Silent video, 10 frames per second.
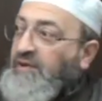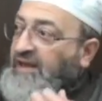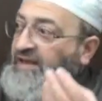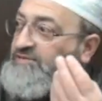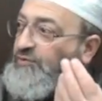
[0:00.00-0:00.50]
but
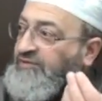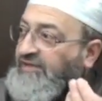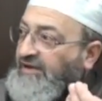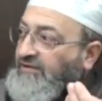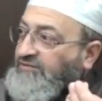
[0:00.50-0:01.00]
he has good
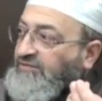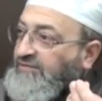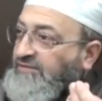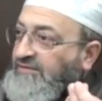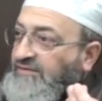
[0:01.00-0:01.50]
character.
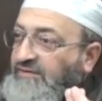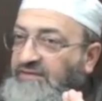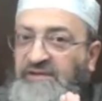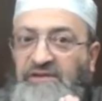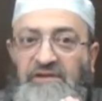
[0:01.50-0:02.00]

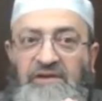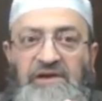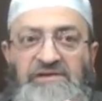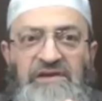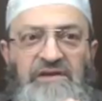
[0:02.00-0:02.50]

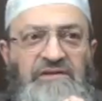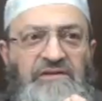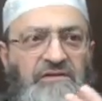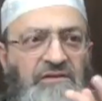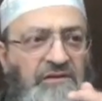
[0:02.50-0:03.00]
He said,
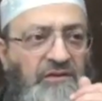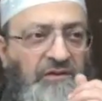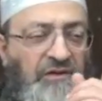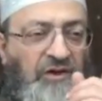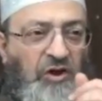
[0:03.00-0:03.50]

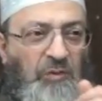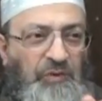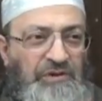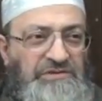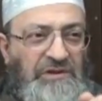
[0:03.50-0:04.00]
a
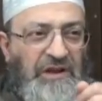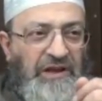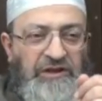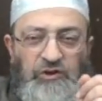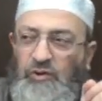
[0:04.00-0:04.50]
person
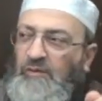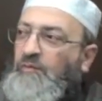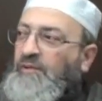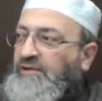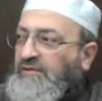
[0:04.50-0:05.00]
like you, Abu
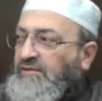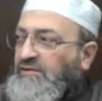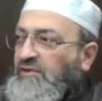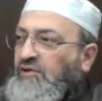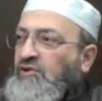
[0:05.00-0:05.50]
Bakr,
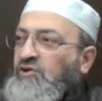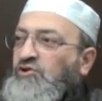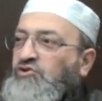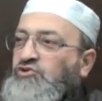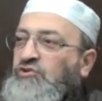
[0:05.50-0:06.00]

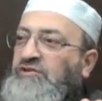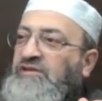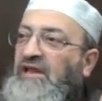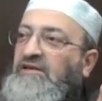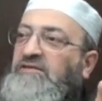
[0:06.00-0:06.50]
should
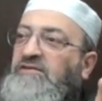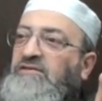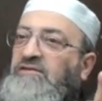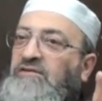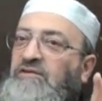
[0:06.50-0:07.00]

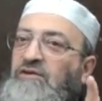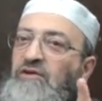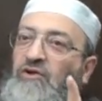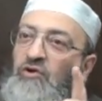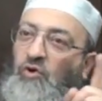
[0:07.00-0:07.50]
not
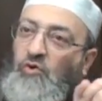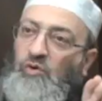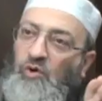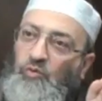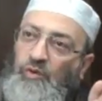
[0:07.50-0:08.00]

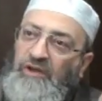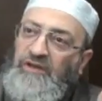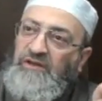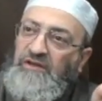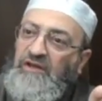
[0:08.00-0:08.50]
go
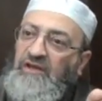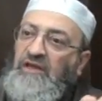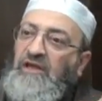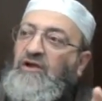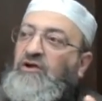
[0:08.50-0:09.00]
away,
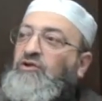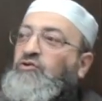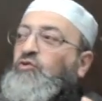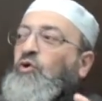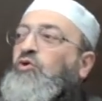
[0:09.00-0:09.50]

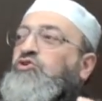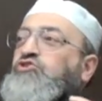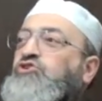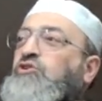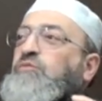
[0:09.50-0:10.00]
nor
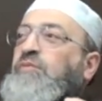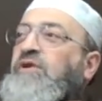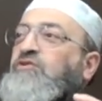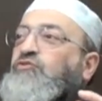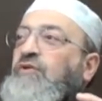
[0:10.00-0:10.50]
should
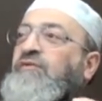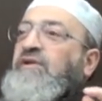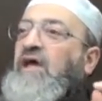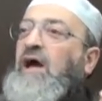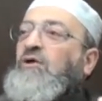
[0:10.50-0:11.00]
be
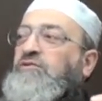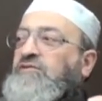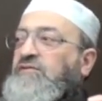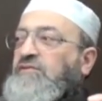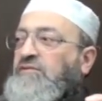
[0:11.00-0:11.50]
driven
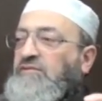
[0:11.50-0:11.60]
out.